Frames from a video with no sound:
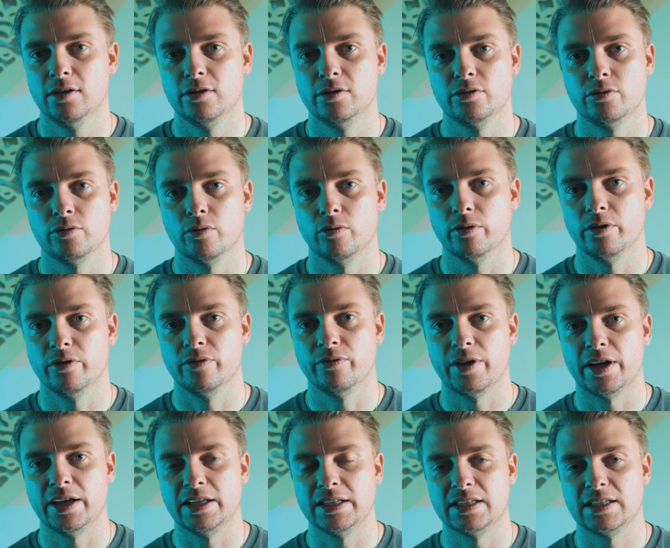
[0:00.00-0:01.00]
sort
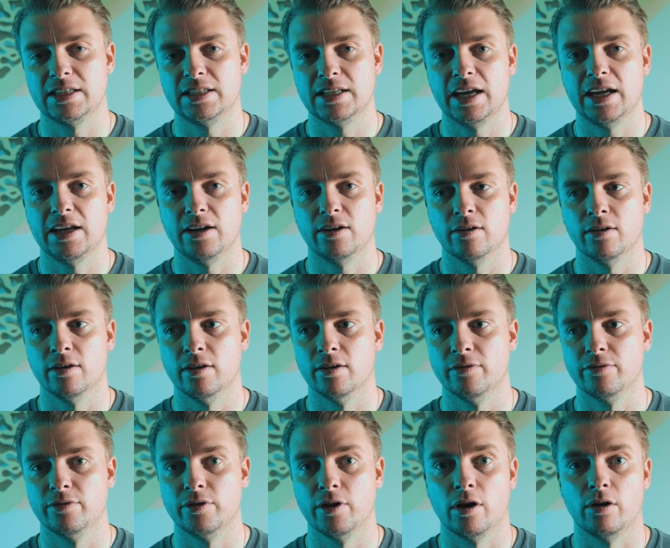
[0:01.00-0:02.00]
of a state
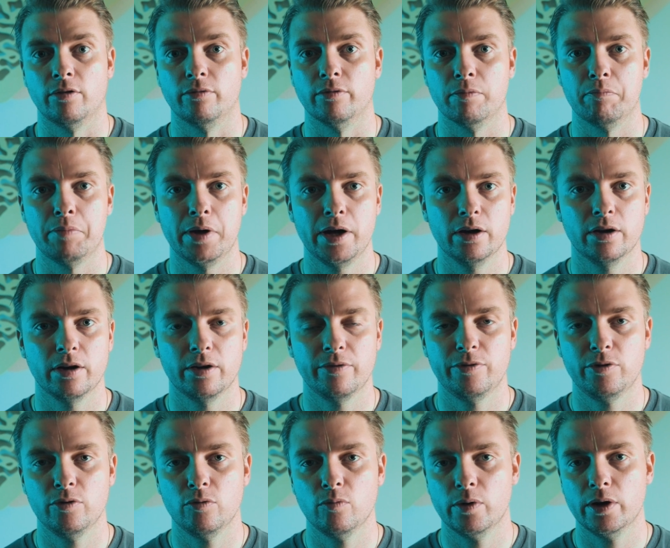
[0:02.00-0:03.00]
of non-repair,
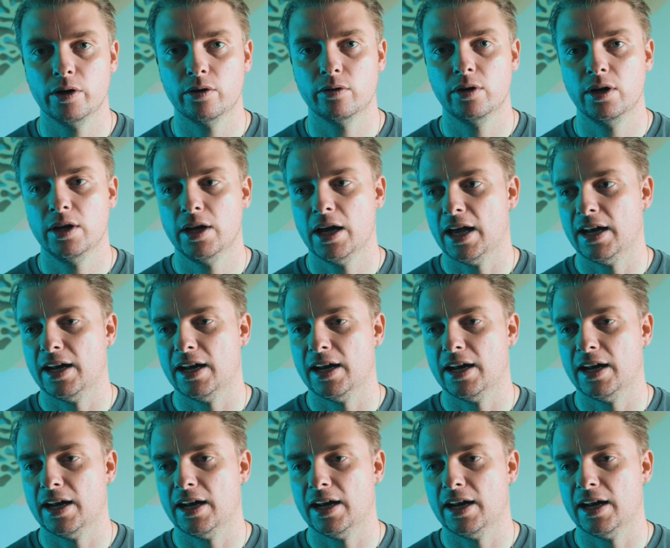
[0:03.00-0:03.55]
if you will,